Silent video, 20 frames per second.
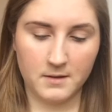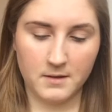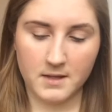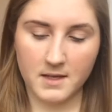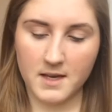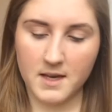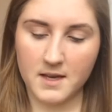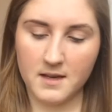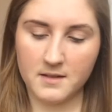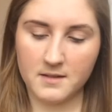I
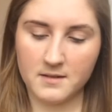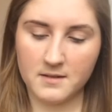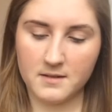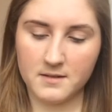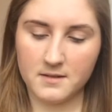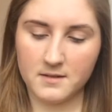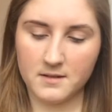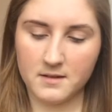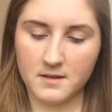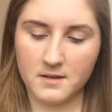
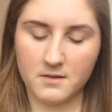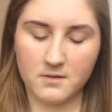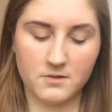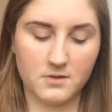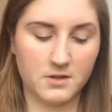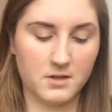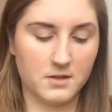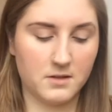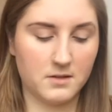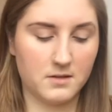guess I'll
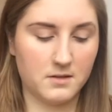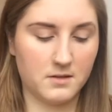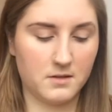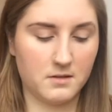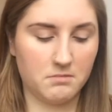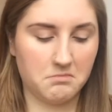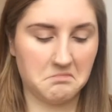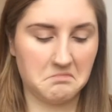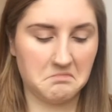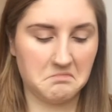
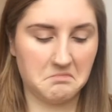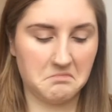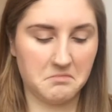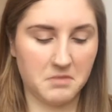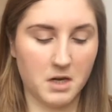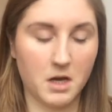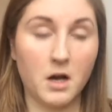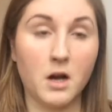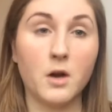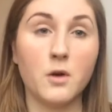just
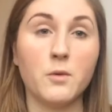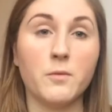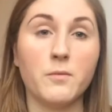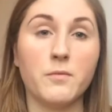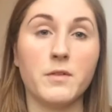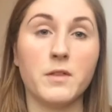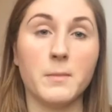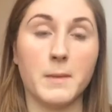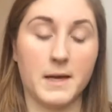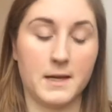hope
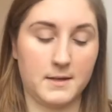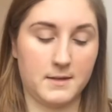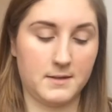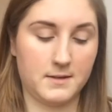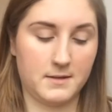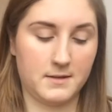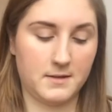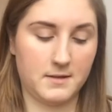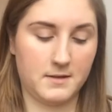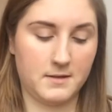for the
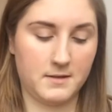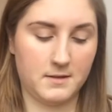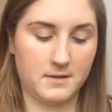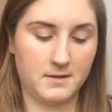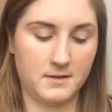best.